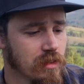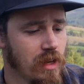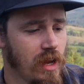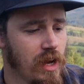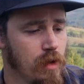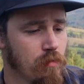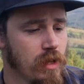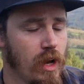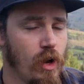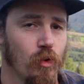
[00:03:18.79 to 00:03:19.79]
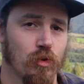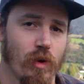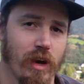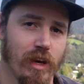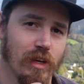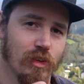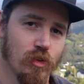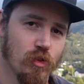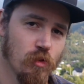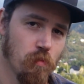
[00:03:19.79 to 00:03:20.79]
that I'm now trying
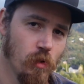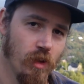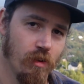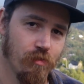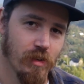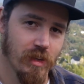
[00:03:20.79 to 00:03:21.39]
to pull off